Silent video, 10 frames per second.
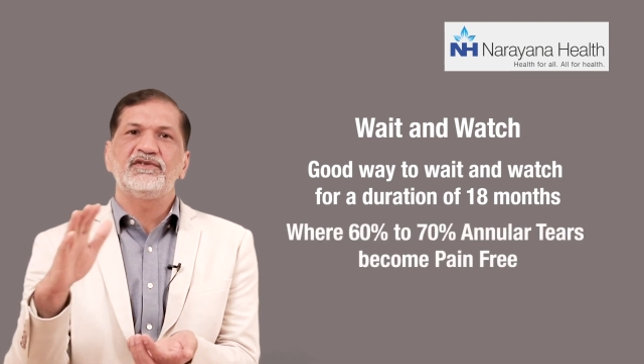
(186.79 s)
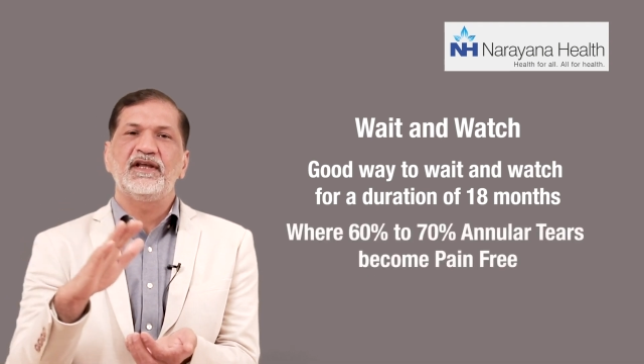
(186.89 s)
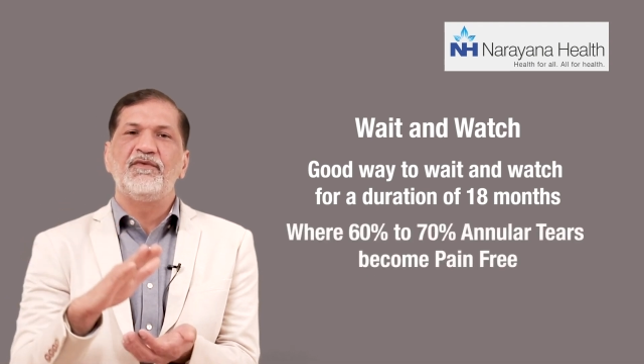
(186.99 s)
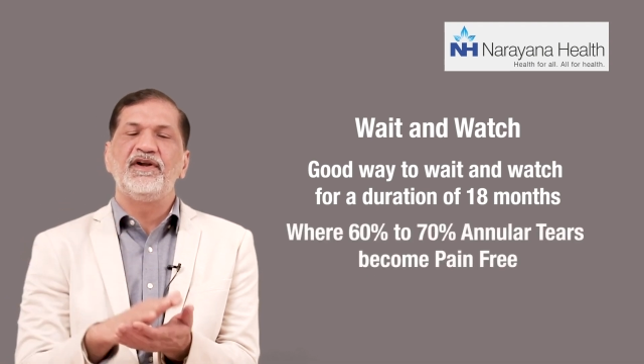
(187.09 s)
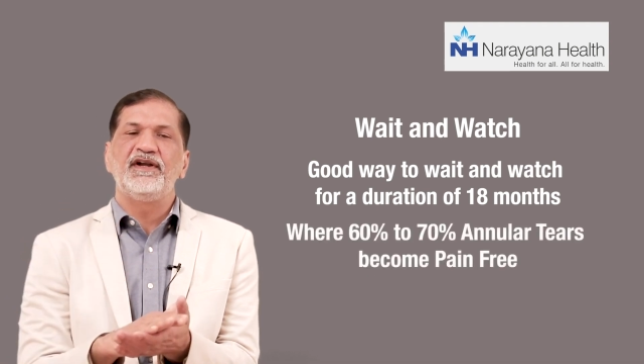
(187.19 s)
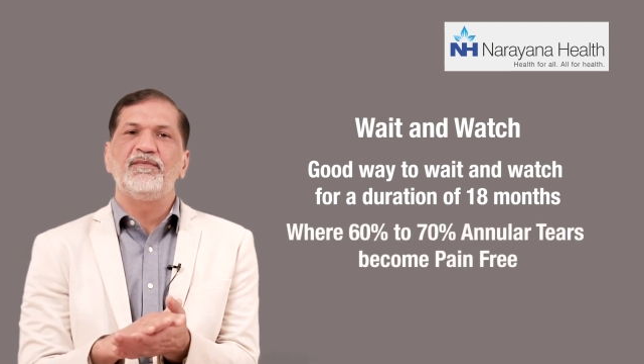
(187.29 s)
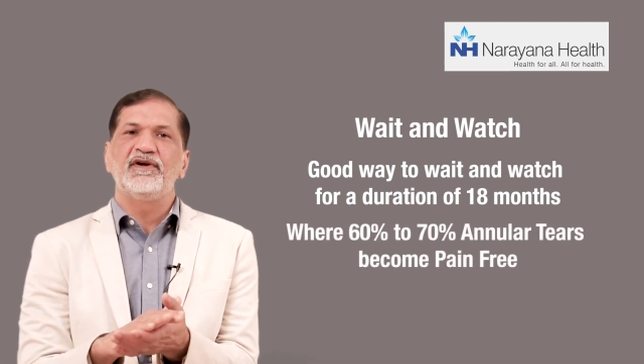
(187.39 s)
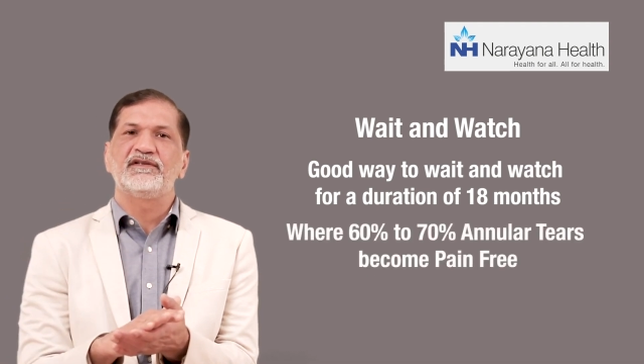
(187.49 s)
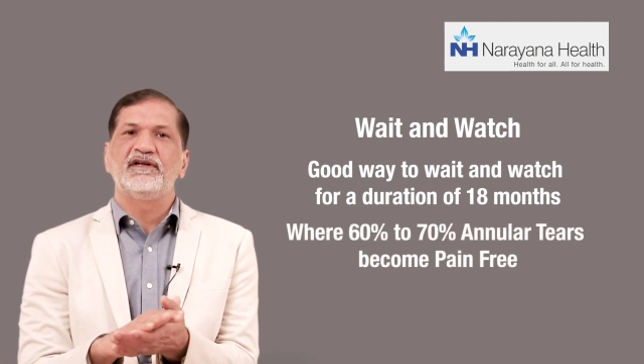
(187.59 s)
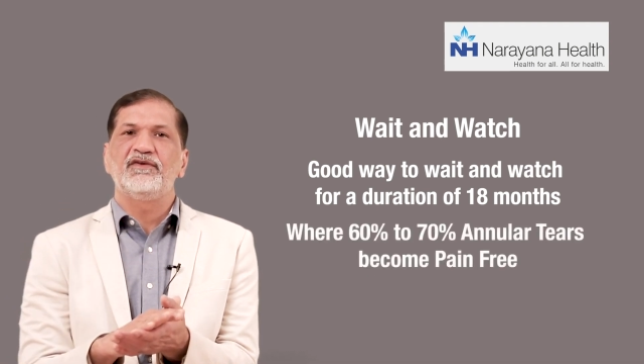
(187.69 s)
to
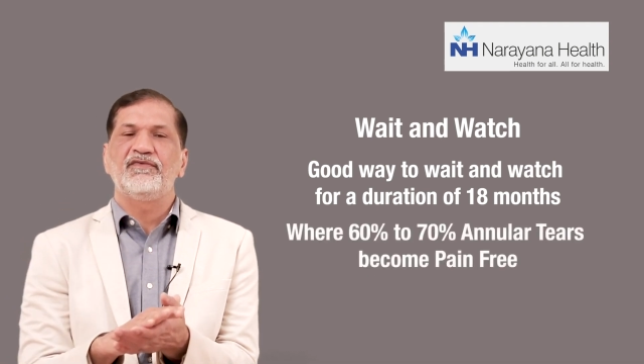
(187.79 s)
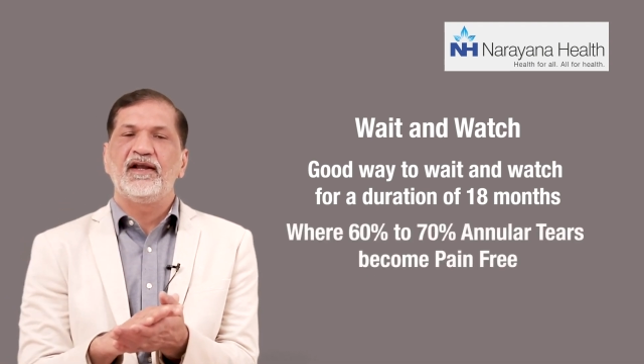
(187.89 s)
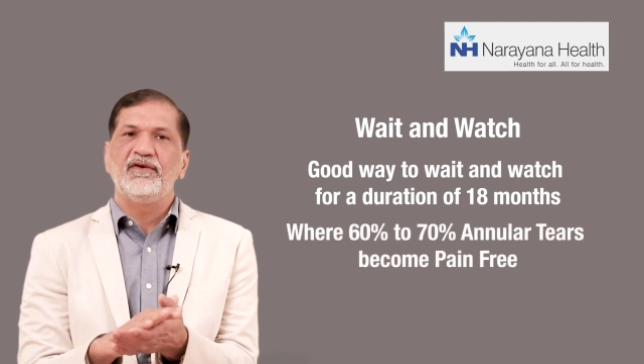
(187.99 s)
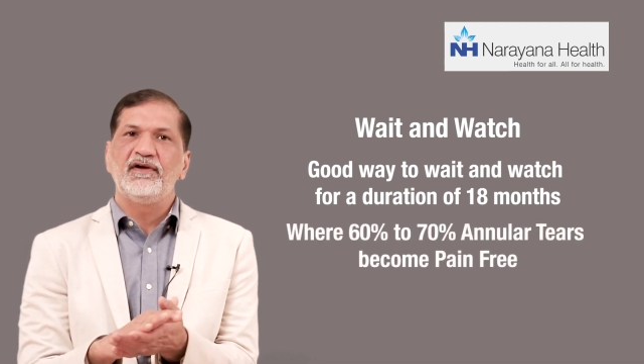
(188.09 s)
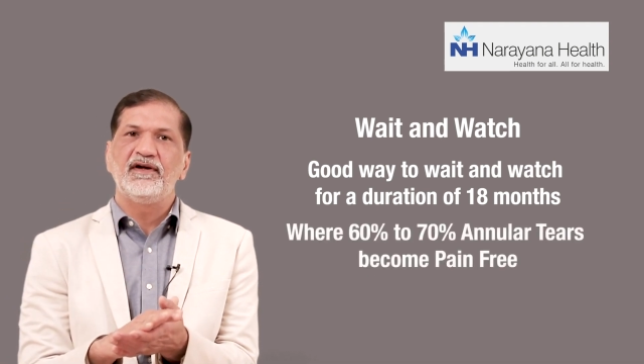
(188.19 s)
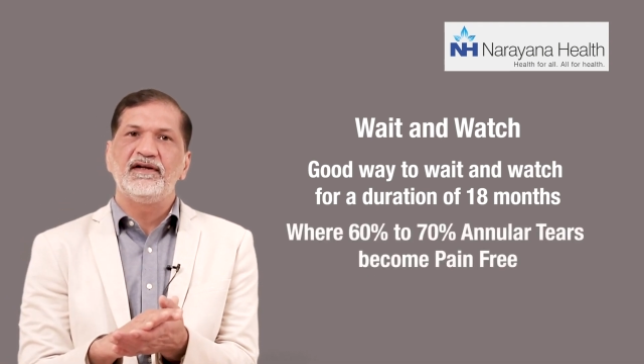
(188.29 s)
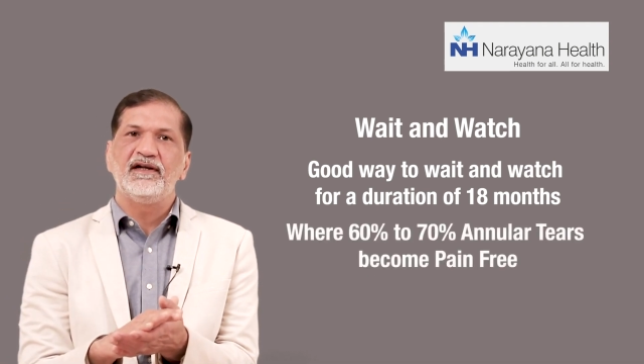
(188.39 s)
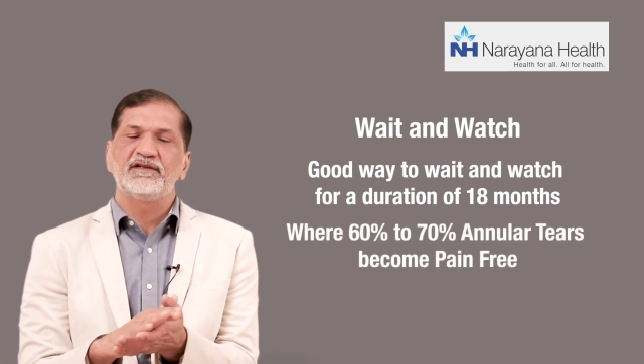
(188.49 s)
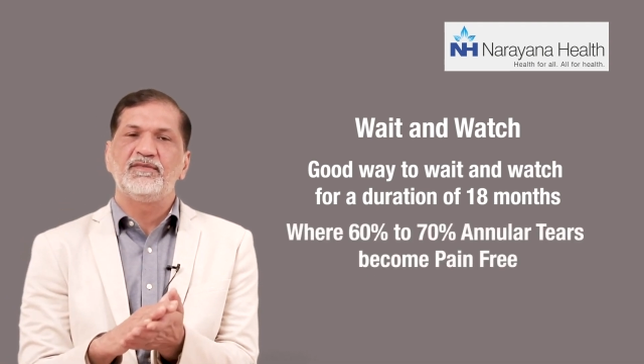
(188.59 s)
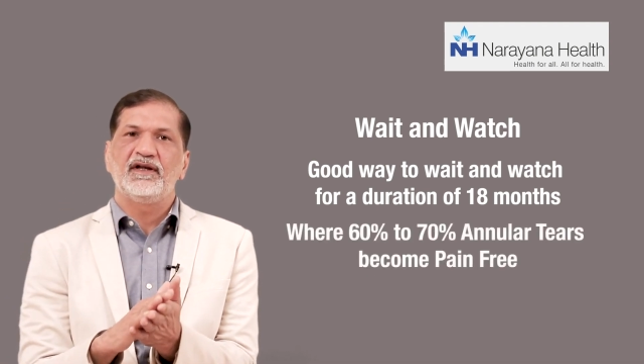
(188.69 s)
70% of annular
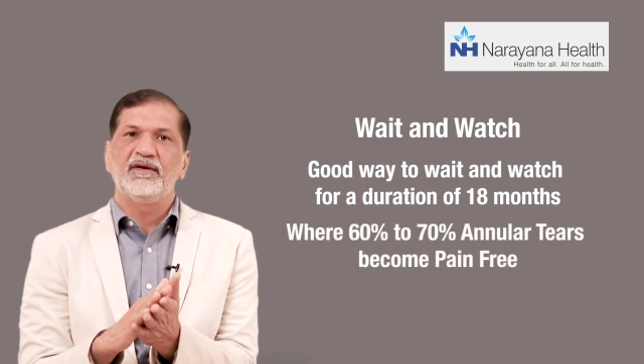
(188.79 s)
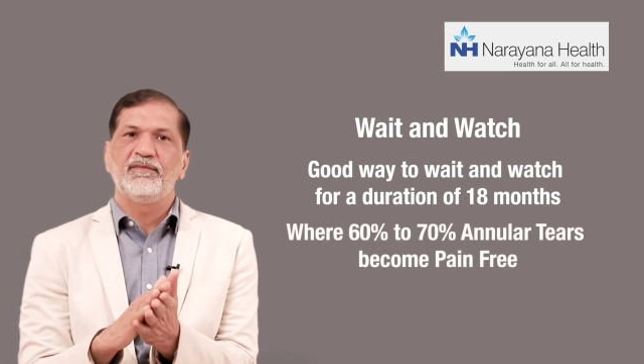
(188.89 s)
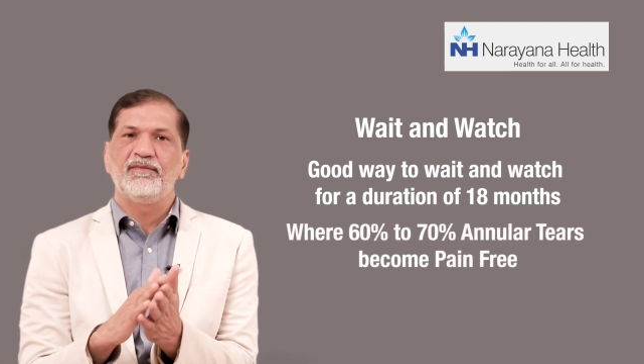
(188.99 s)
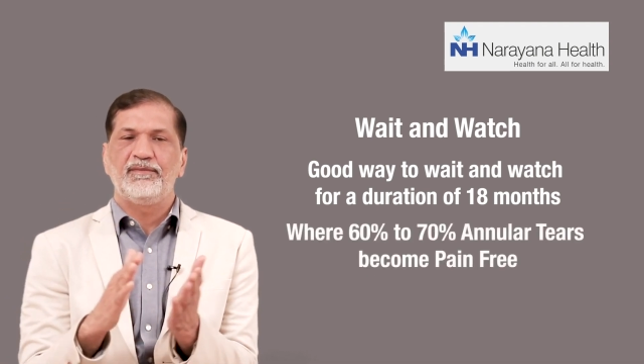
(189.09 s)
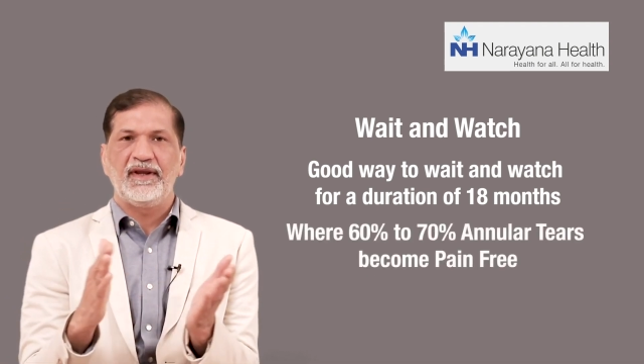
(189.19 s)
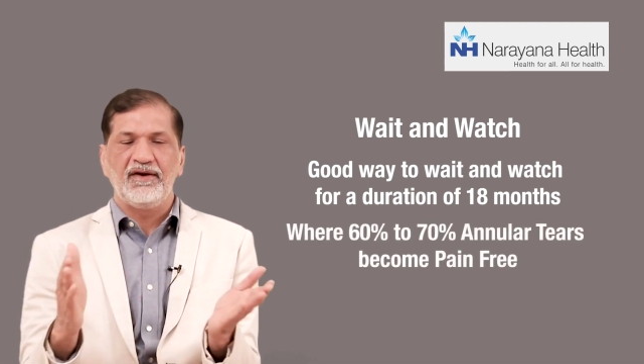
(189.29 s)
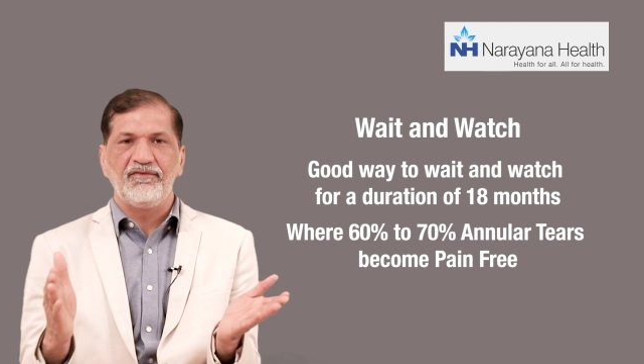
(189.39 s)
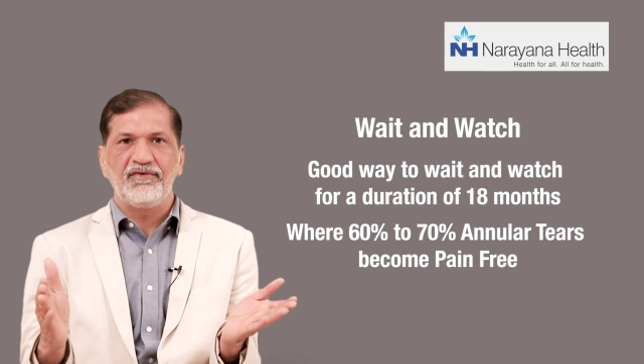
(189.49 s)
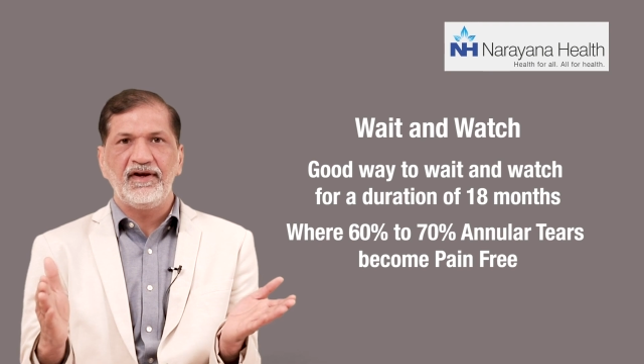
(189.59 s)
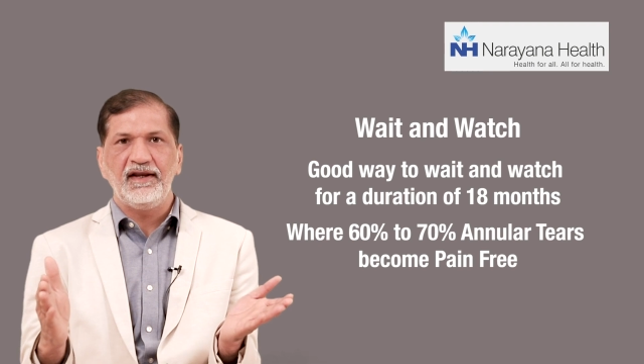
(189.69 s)
tears become
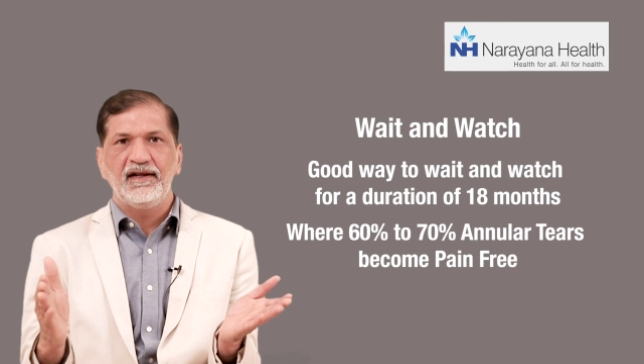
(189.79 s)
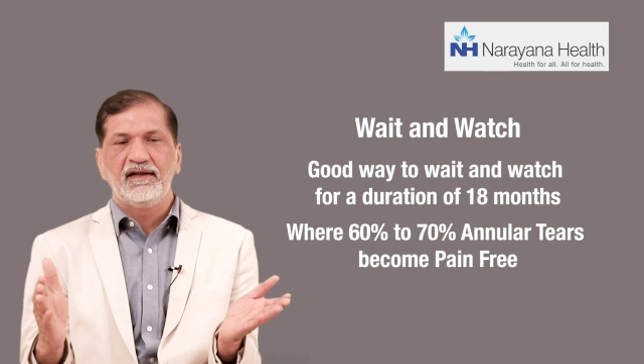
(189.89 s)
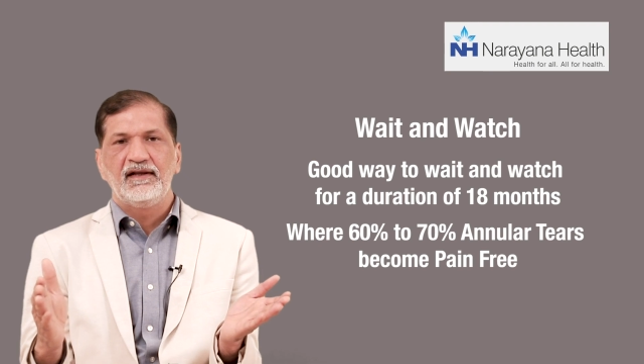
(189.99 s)
pain-free.